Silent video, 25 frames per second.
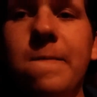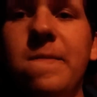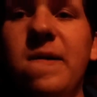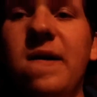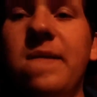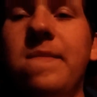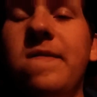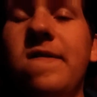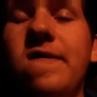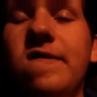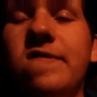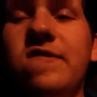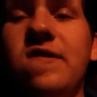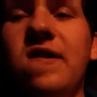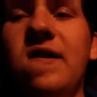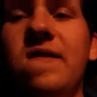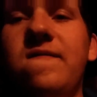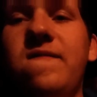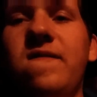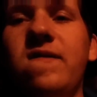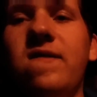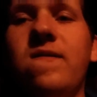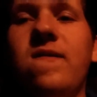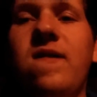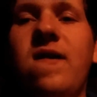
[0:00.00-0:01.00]
Maybe I'll try
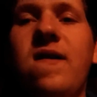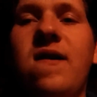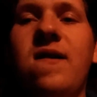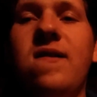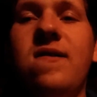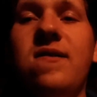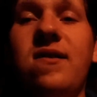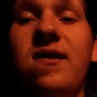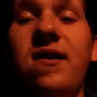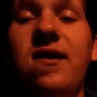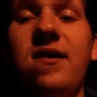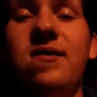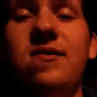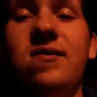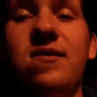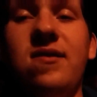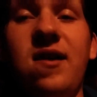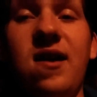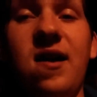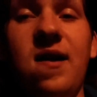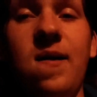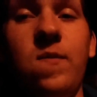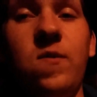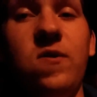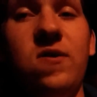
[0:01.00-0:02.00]
to figure out how to take
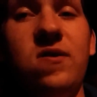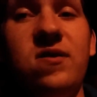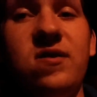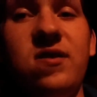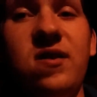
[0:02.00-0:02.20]
the camera